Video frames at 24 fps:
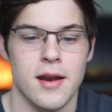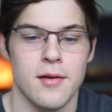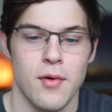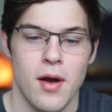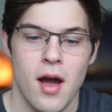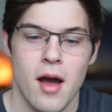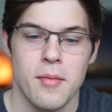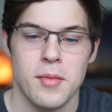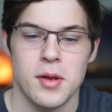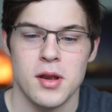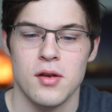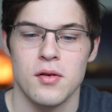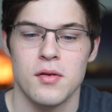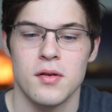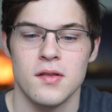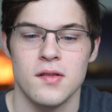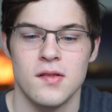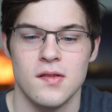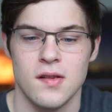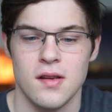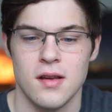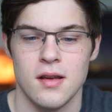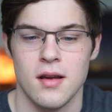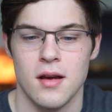Anyway, I mean, you can
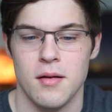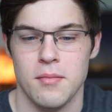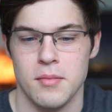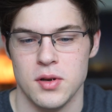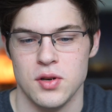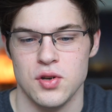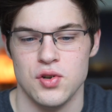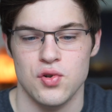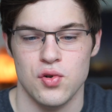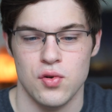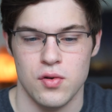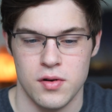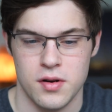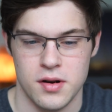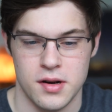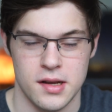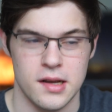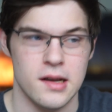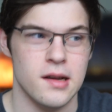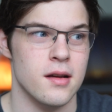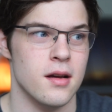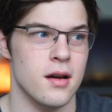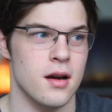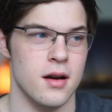see a
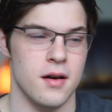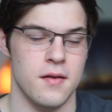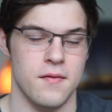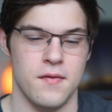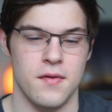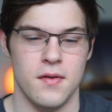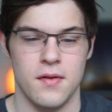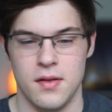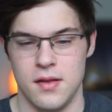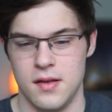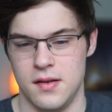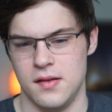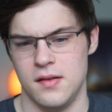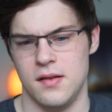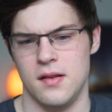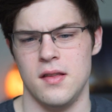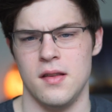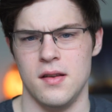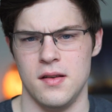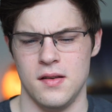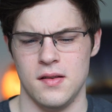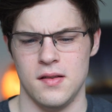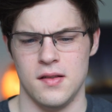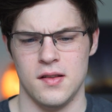majority of
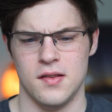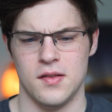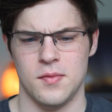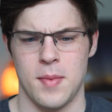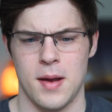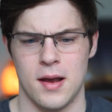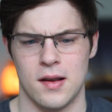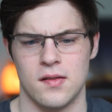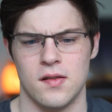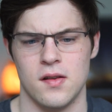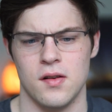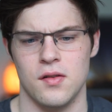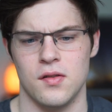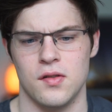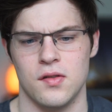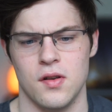the specs here.